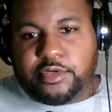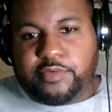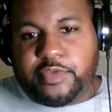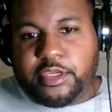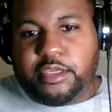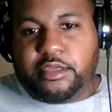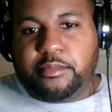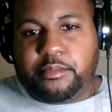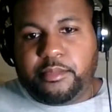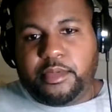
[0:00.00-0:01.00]
of the
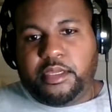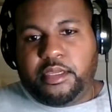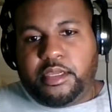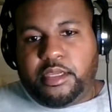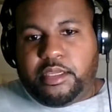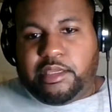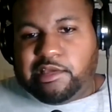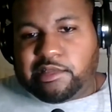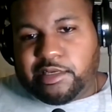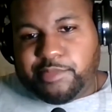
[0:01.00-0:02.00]
game. He
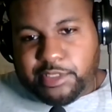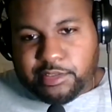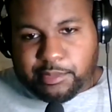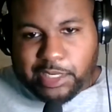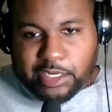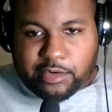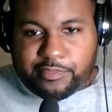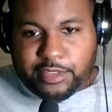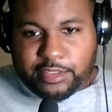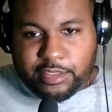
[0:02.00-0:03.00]
attempted to buy the
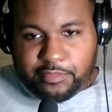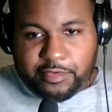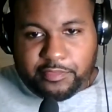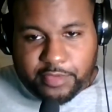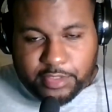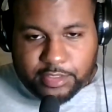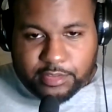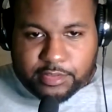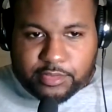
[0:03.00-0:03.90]
Philadelphia Phillies,